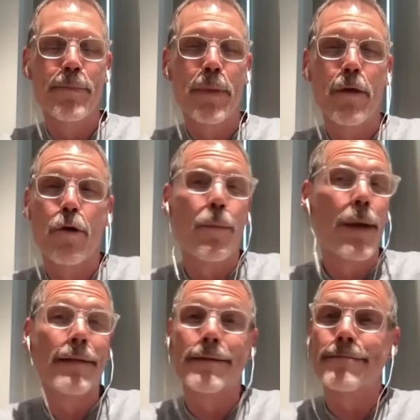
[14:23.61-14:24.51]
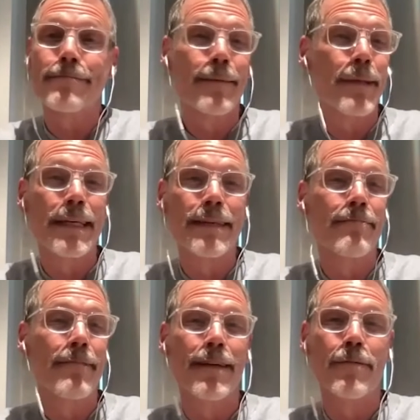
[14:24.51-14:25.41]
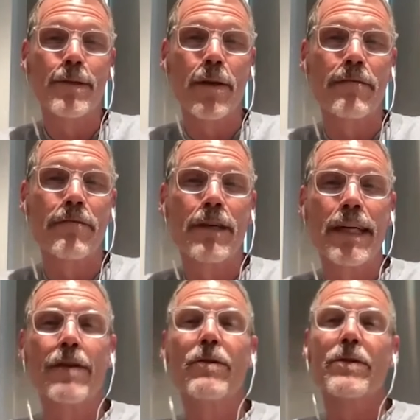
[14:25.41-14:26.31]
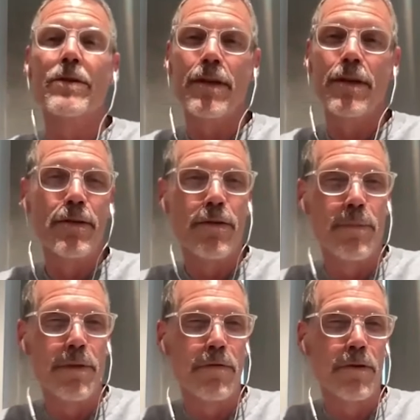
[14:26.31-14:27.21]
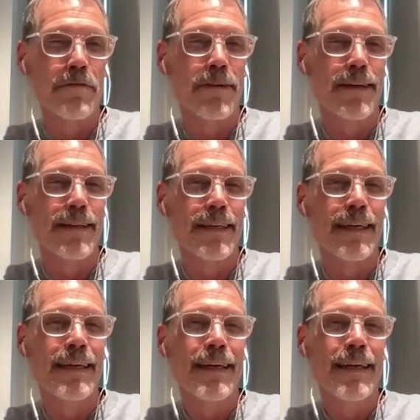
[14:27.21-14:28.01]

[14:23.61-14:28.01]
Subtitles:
Cocomelon, I mean, it was on for years on YouTube before it finally